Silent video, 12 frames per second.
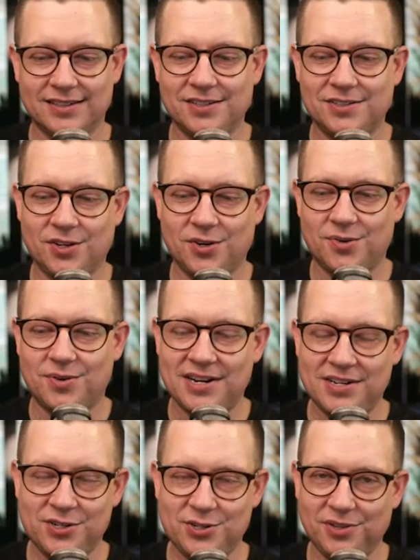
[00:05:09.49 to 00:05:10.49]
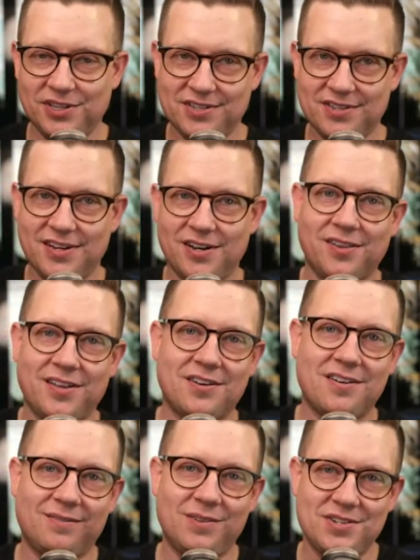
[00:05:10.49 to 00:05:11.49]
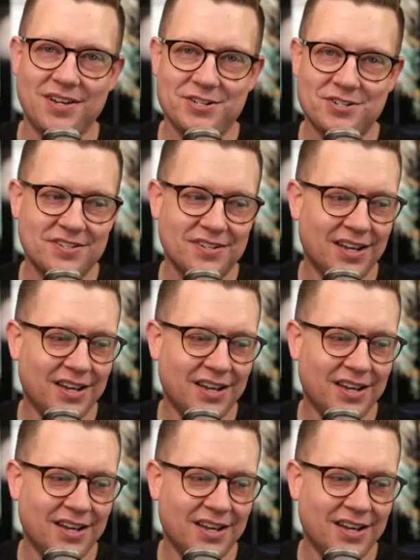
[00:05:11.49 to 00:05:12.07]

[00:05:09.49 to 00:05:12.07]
And so I know you listened in on that conversation.